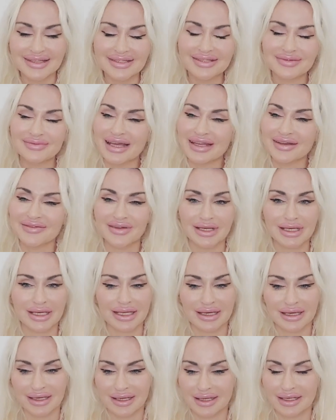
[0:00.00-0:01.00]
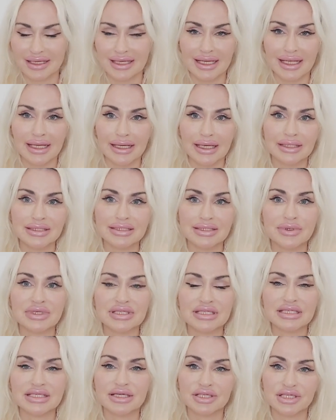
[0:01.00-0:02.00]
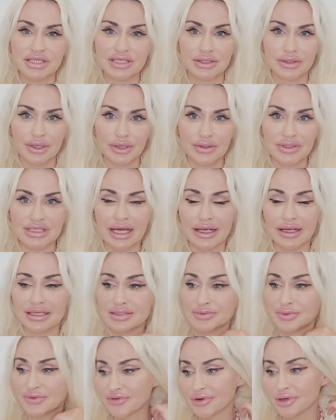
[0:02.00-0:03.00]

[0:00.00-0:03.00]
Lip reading: Not even gonna get into it. Such pseudoscience, but for a